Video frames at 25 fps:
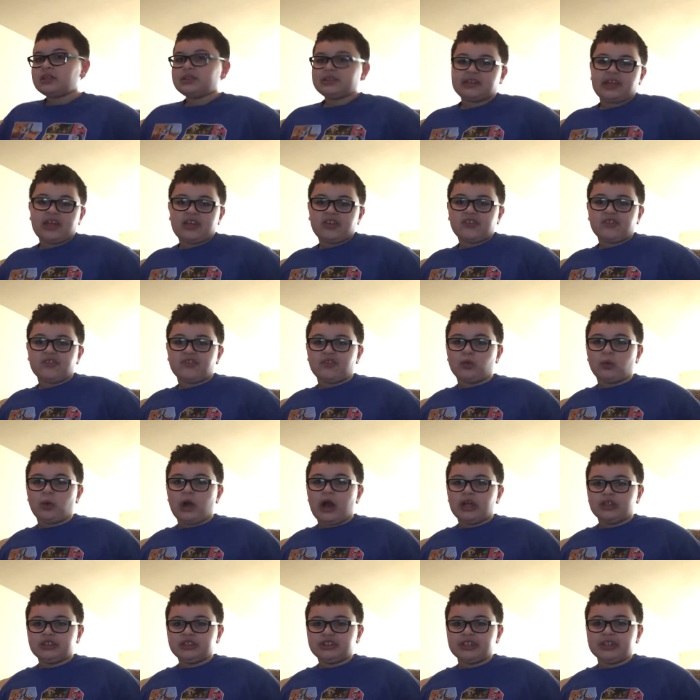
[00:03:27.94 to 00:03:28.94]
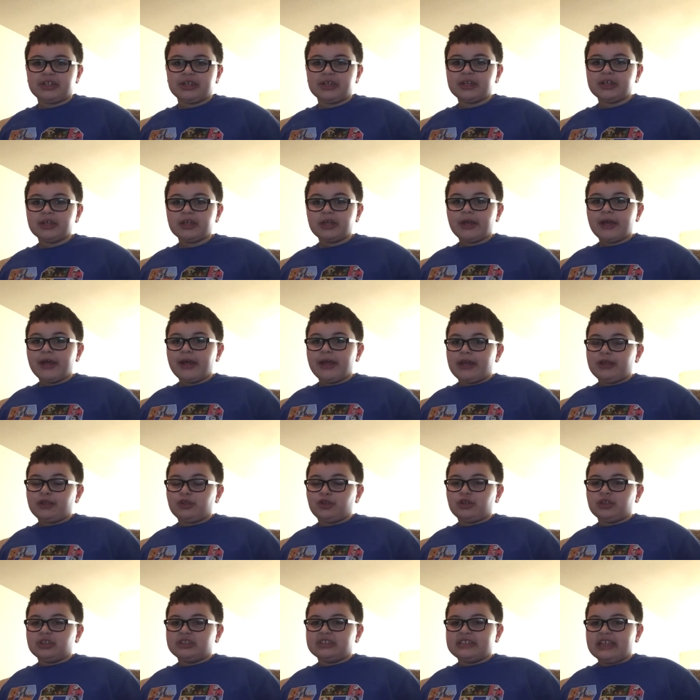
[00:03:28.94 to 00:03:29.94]
thanks for watching,
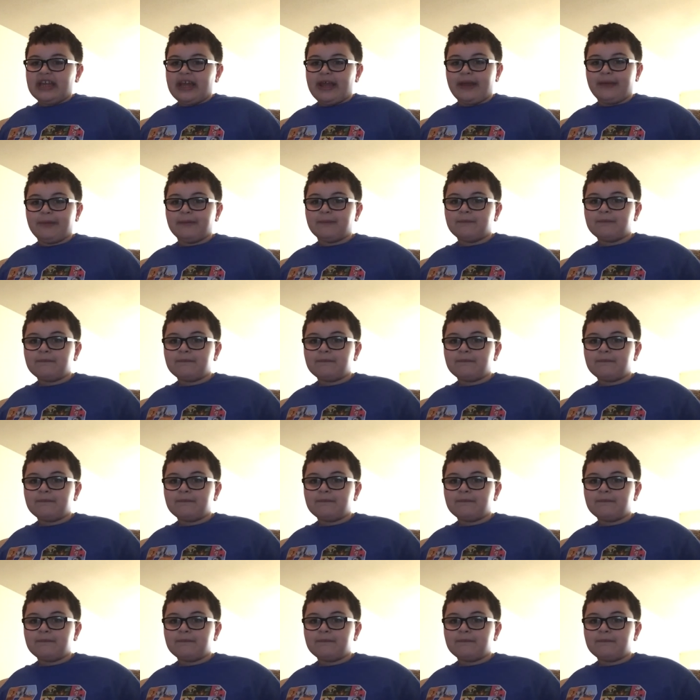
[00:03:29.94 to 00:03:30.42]
and good day.